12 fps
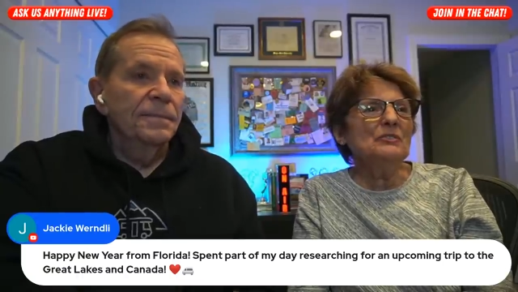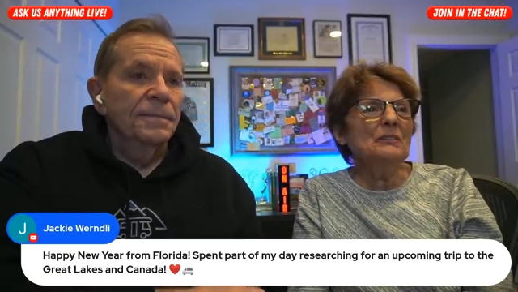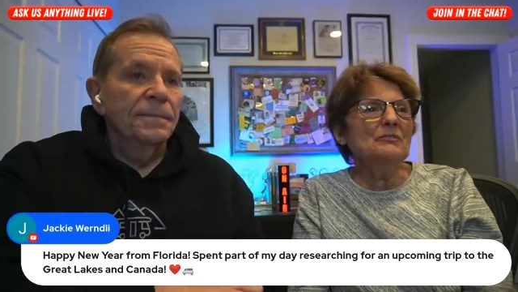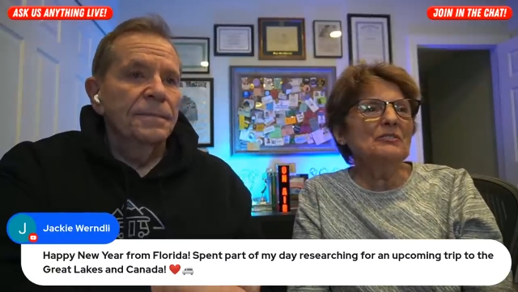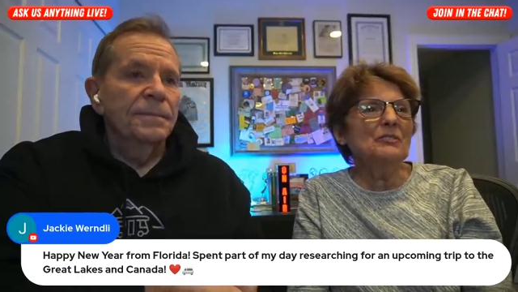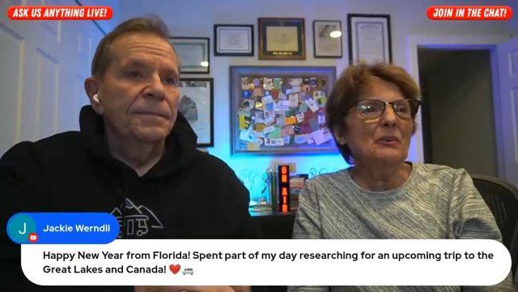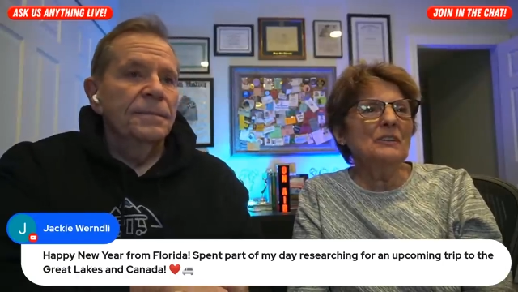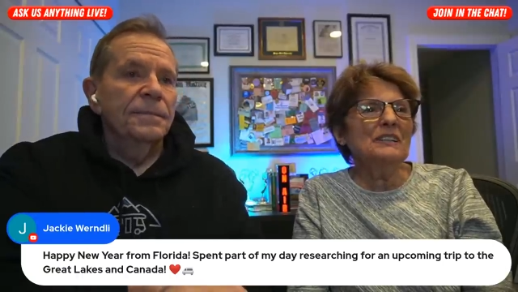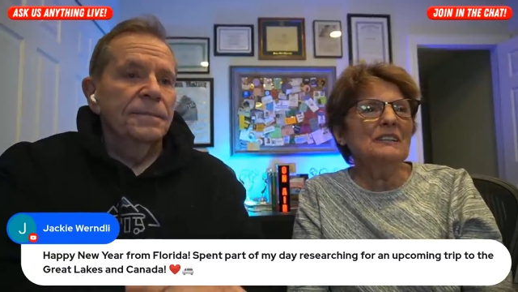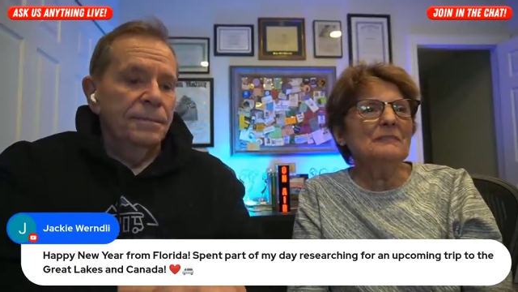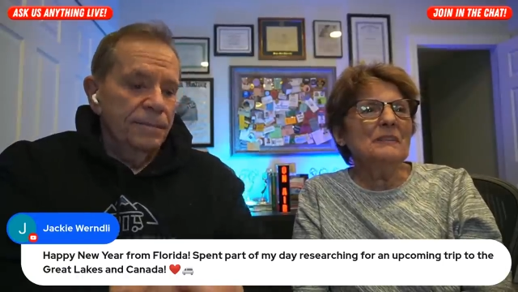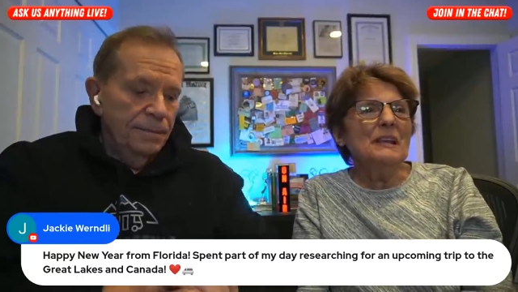Speaker 1: from
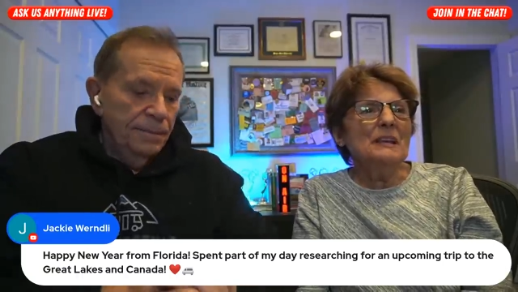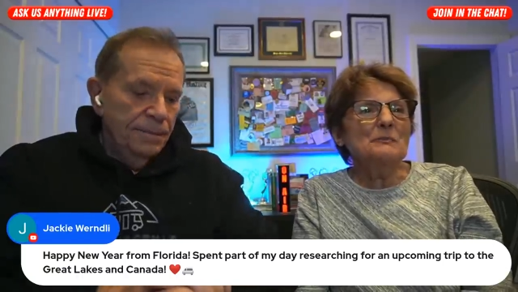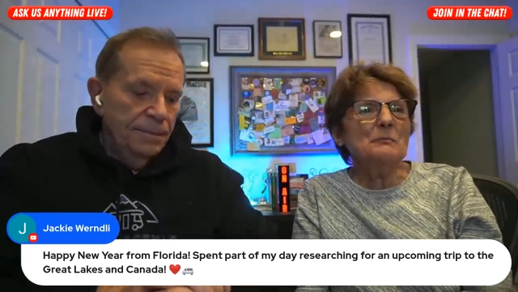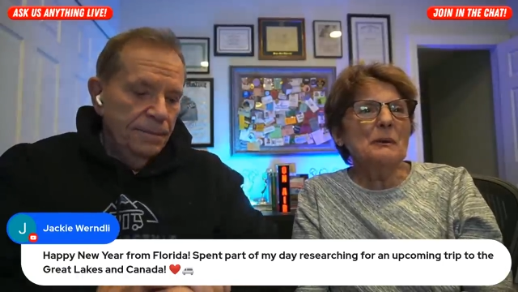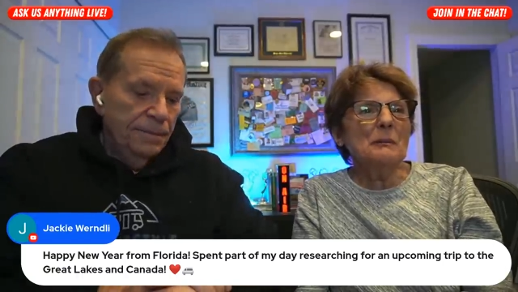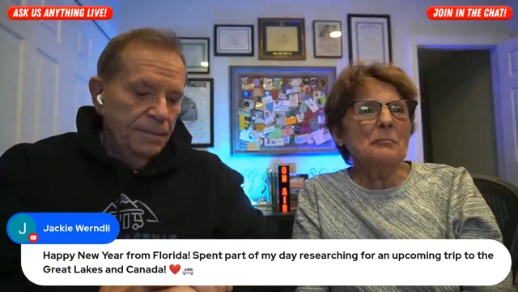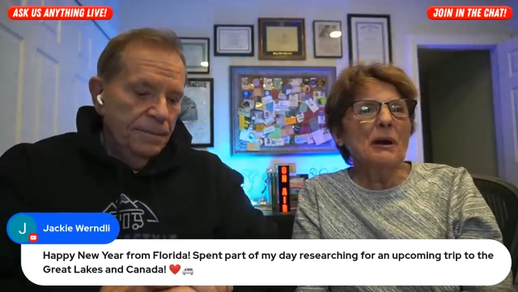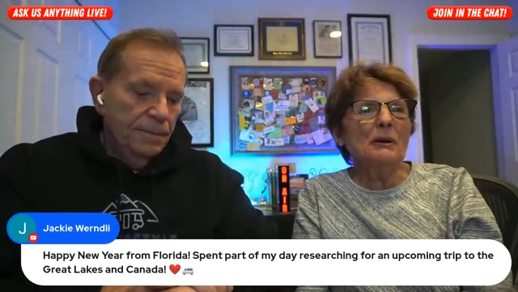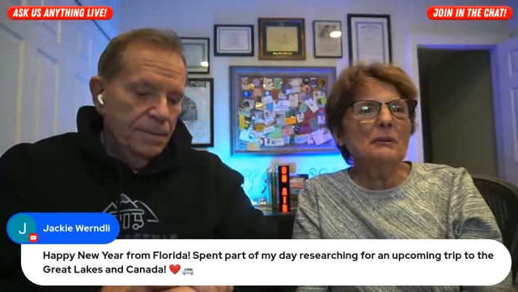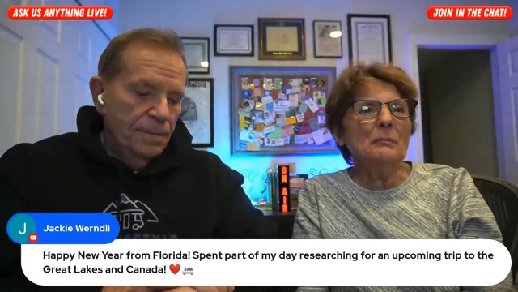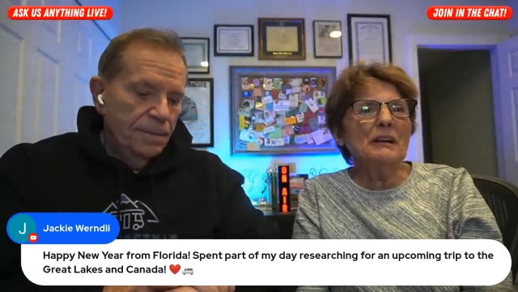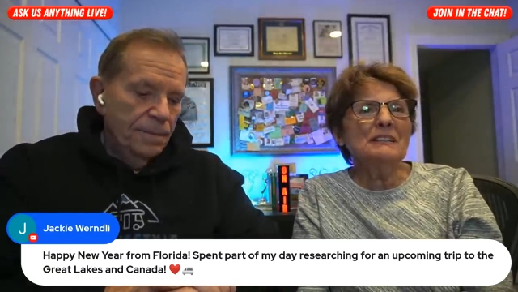Florida. Spent
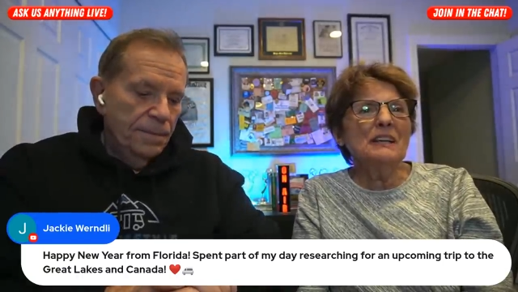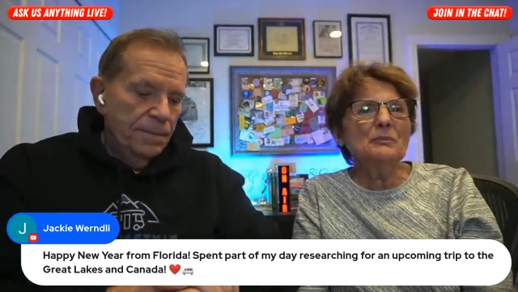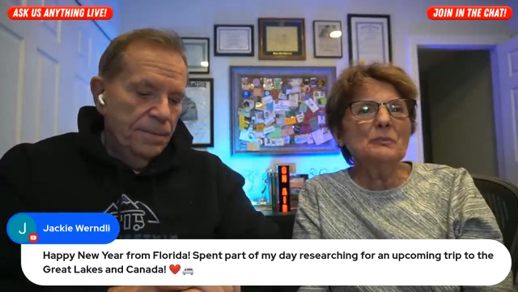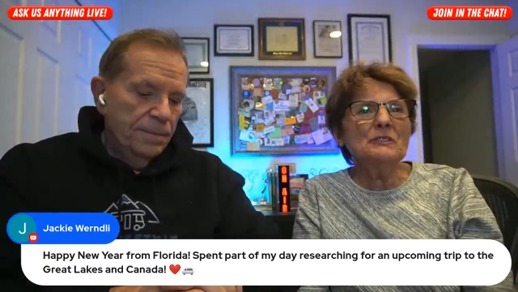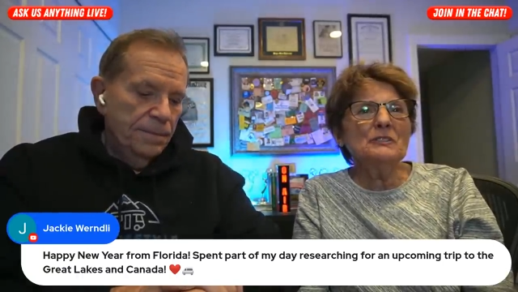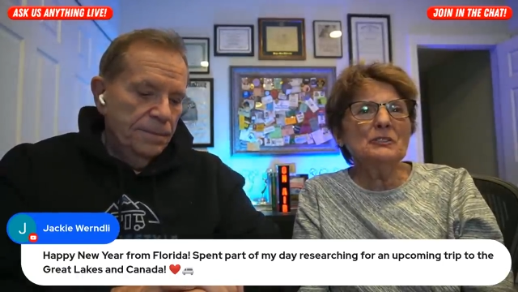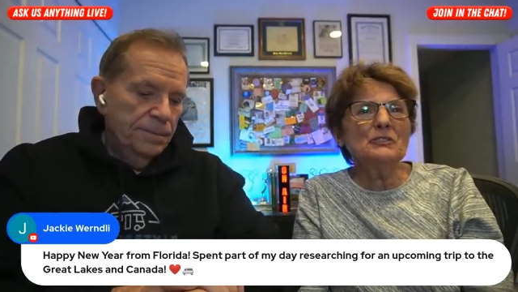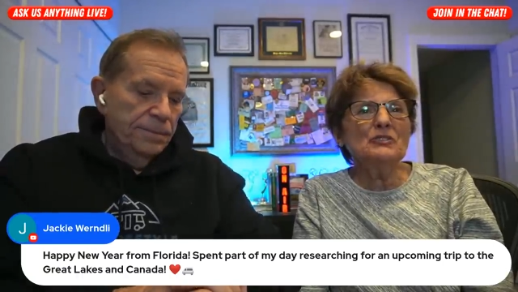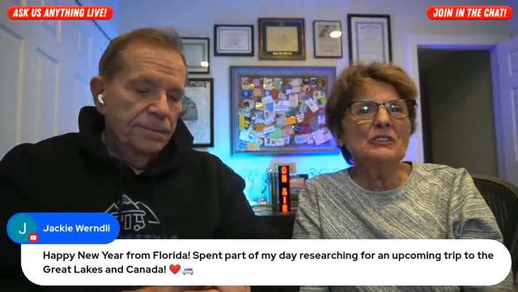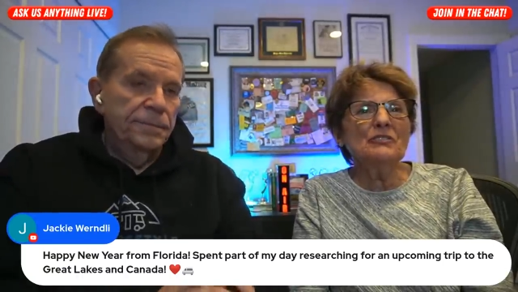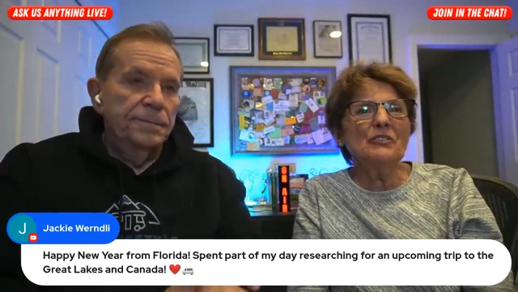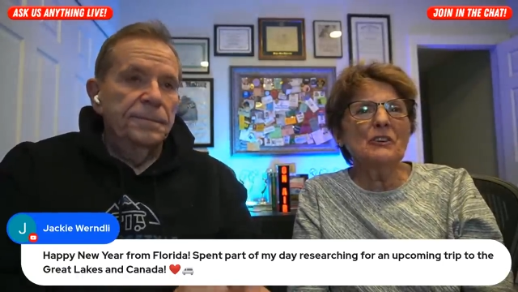part of my day
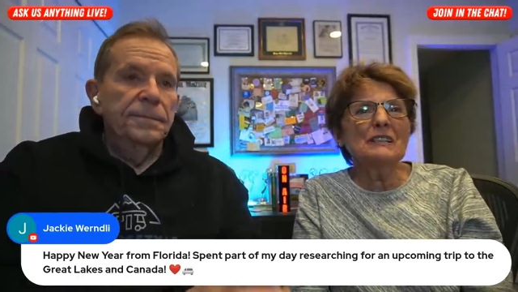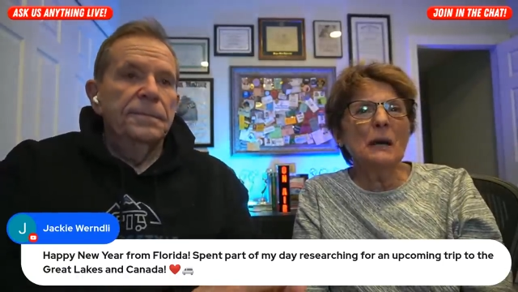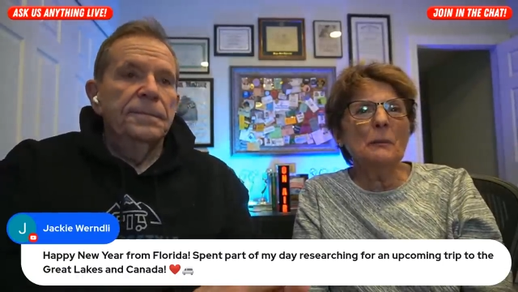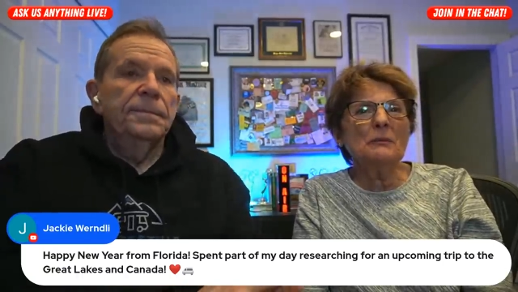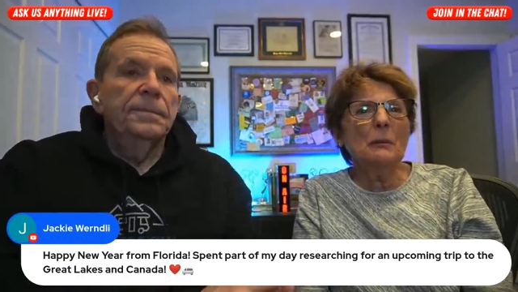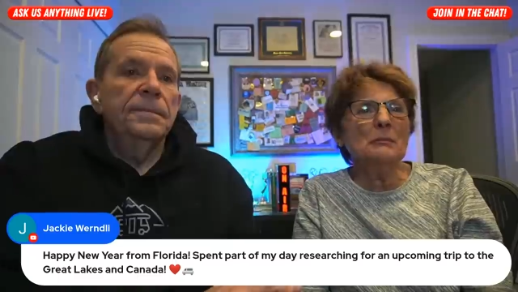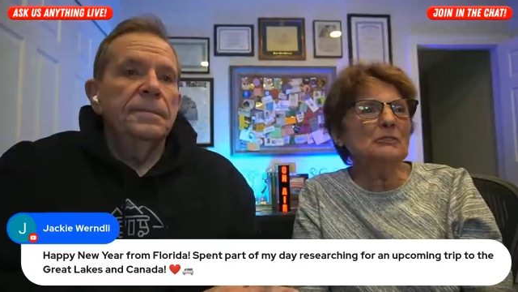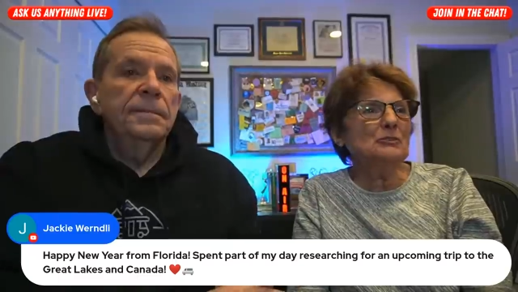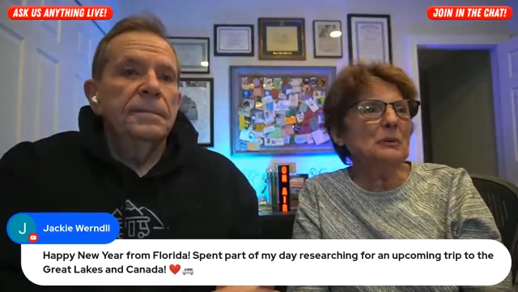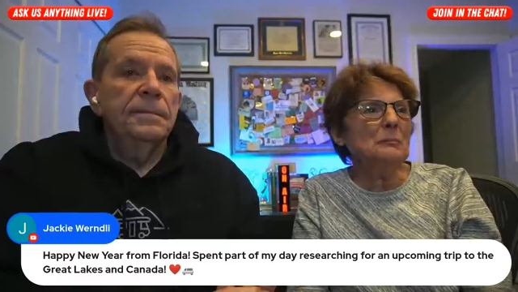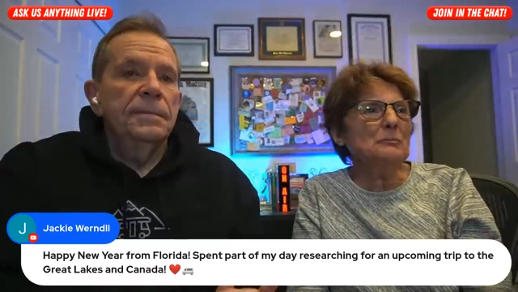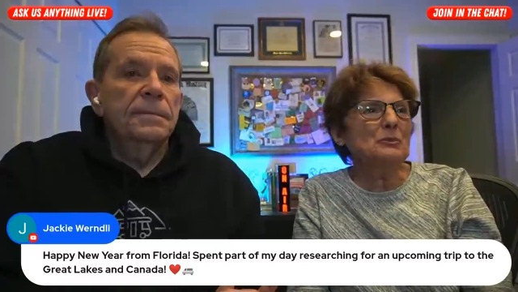researching for an upcoming
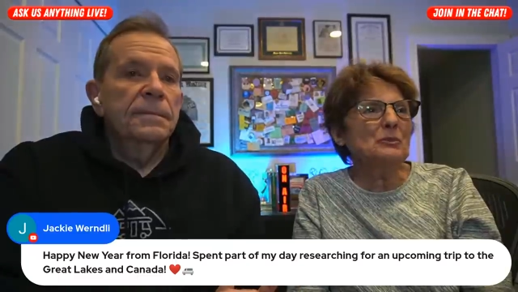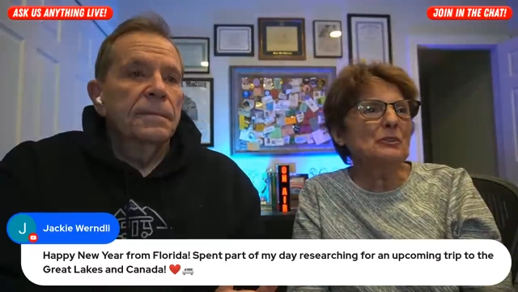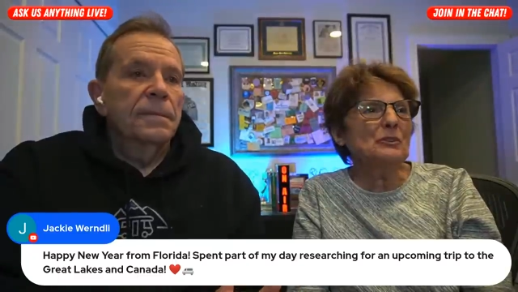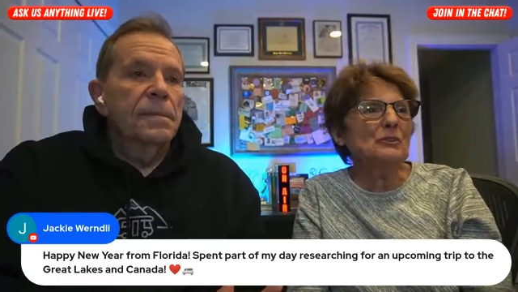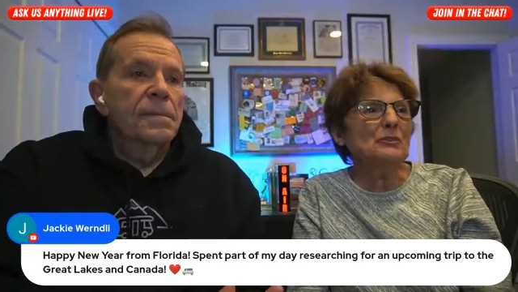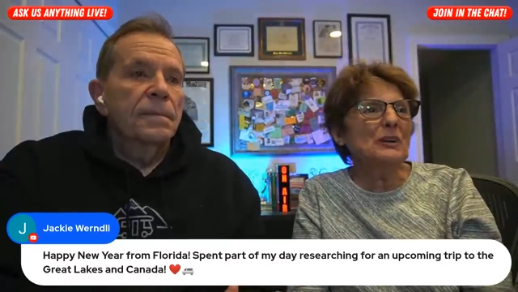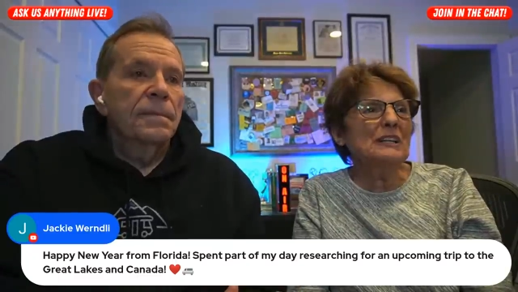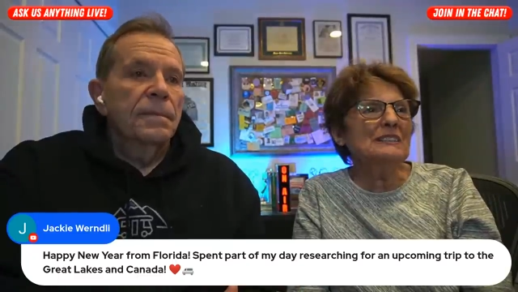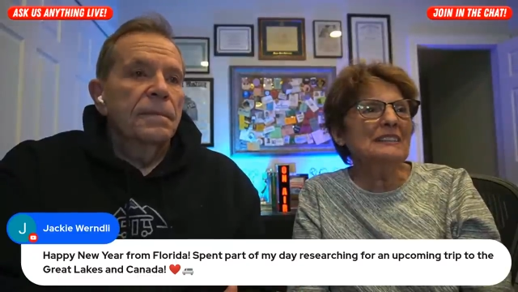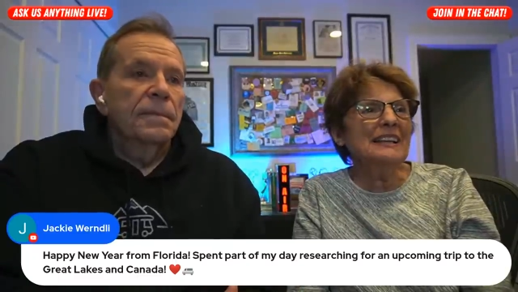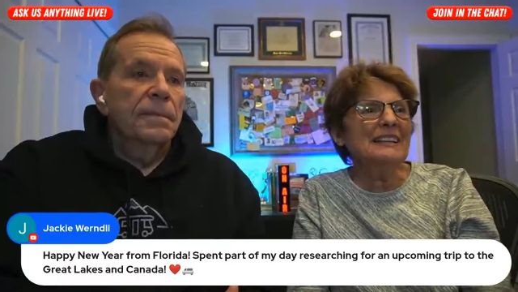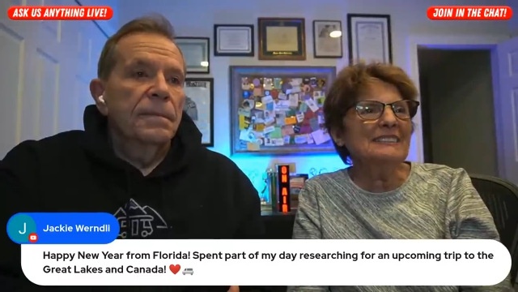trip to the
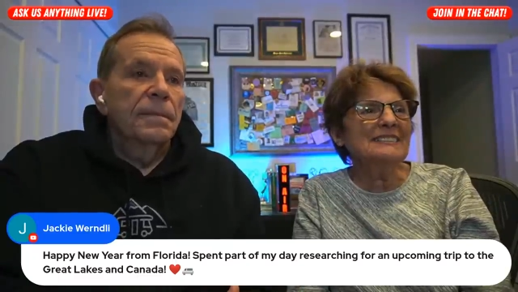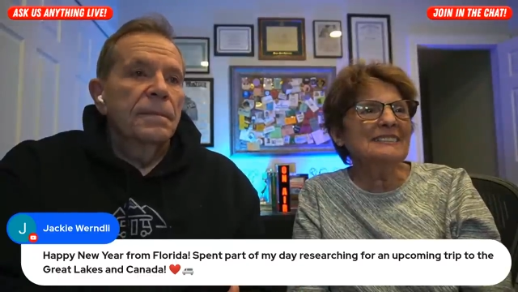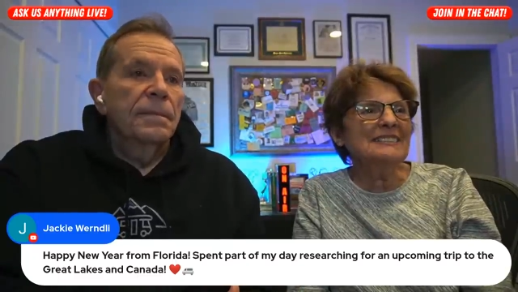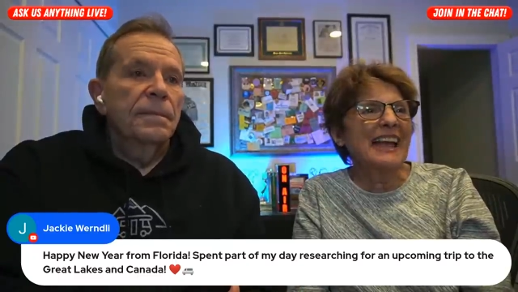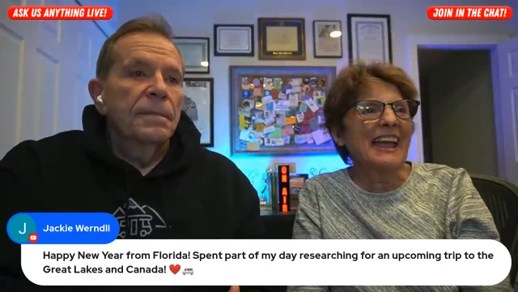Great Lakes